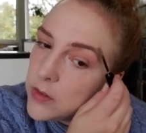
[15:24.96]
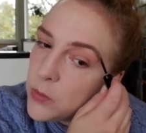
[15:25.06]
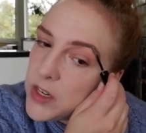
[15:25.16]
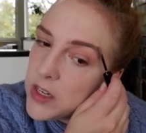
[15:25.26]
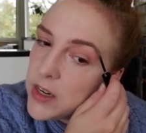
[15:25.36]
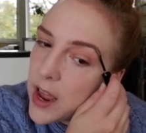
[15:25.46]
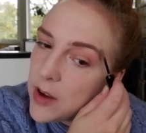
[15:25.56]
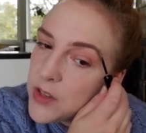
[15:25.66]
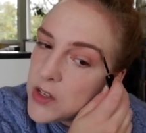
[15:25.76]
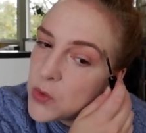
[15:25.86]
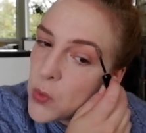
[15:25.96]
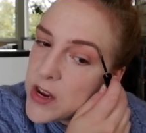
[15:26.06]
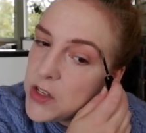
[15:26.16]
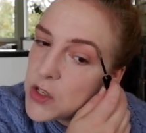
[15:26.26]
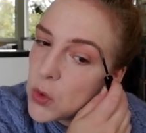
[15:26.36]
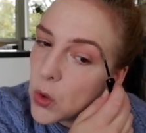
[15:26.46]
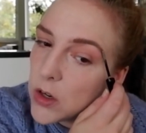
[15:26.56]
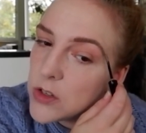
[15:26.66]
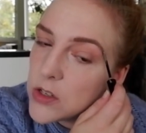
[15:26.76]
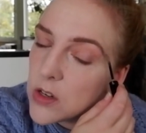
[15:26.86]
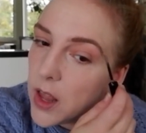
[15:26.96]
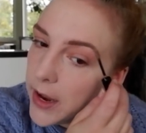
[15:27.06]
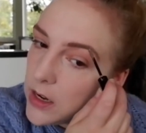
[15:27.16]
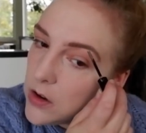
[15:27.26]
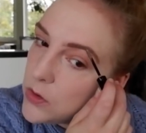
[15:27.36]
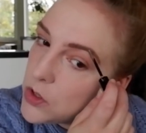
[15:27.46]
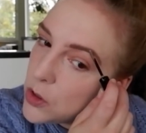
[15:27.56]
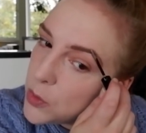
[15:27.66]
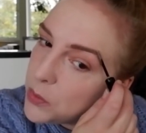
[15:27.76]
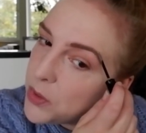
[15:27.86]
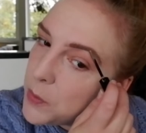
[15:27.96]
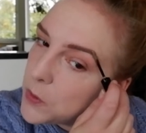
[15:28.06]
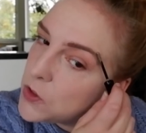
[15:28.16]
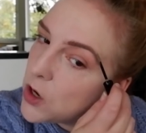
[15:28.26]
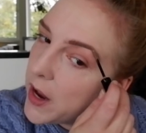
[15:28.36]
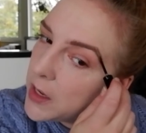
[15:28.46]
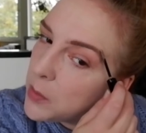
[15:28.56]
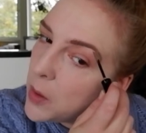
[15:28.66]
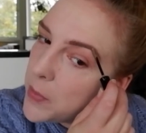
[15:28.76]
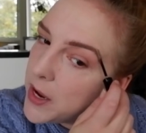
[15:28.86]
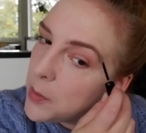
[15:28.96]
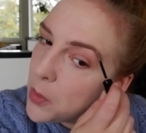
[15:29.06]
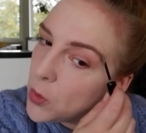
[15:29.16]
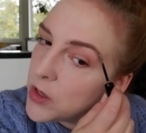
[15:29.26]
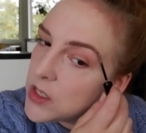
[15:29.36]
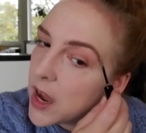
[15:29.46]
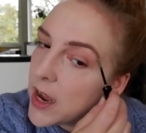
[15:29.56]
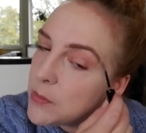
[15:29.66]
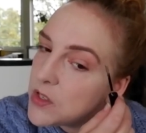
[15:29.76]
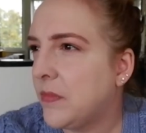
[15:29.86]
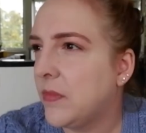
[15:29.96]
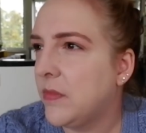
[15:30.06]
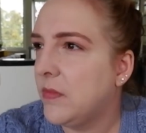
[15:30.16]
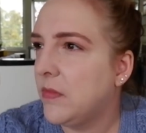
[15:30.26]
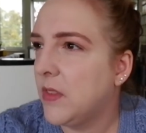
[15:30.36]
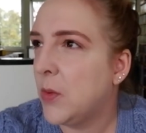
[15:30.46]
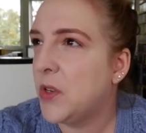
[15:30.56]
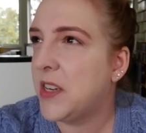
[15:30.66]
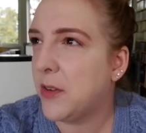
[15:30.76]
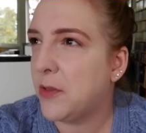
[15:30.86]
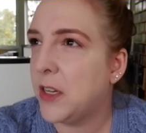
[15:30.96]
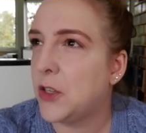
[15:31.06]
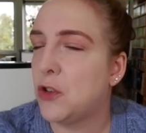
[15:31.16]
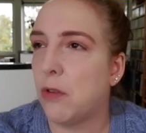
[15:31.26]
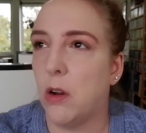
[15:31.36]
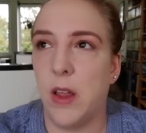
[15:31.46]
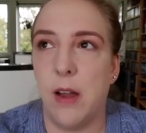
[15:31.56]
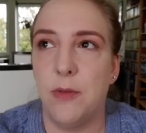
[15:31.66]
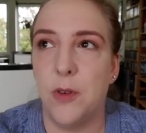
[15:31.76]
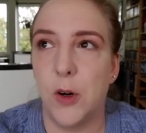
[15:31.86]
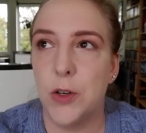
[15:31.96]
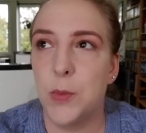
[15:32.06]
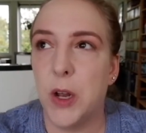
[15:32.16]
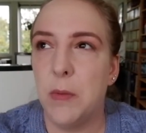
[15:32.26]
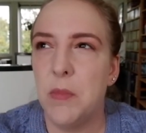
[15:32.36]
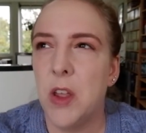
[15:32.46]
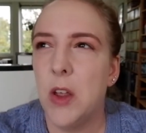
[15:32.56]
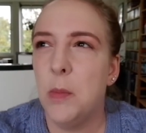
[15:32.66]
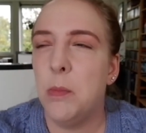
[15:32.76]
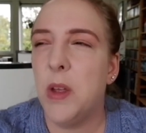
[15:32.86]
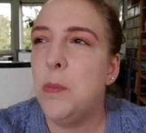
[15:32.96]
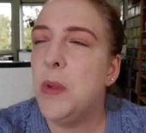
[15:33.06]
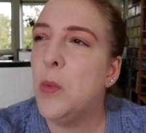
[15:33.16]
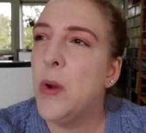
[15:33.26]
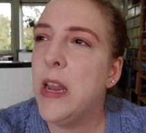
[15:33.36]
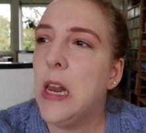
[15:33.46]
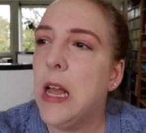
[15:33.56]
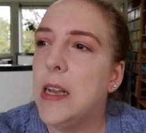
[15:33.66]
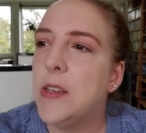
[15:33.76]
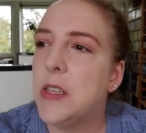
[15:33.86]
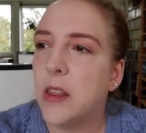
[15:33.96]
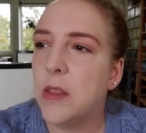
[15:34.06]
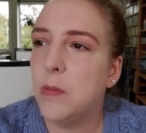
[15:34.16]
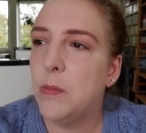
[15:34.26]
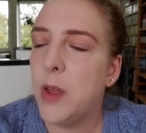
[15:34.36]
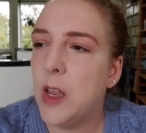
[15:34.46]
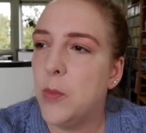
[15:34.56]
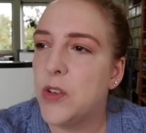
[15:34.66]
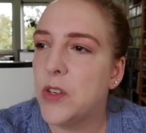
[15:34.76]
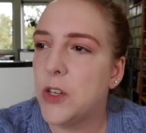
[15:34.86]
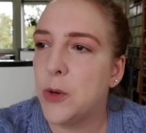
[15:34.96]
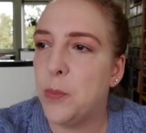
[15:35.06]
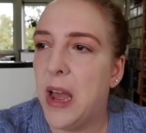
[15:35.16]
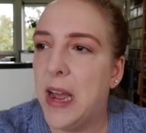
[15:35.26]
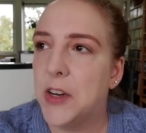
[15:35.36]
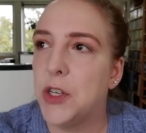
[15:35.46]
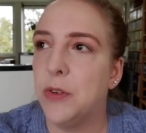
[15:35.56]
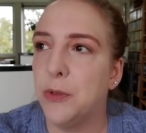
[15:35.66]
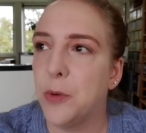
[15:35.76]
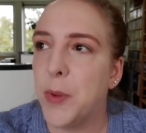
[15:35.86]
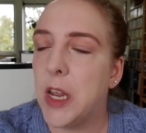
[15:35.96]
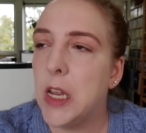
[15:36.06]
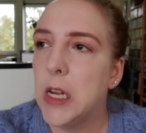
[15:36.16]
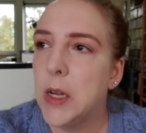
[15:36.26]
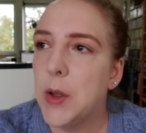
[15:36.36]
we didn't have this resource like YouTube and people chatting about makeup all the time. It was definitely a struggle at first, but made me realize that makeup was such a passion for me.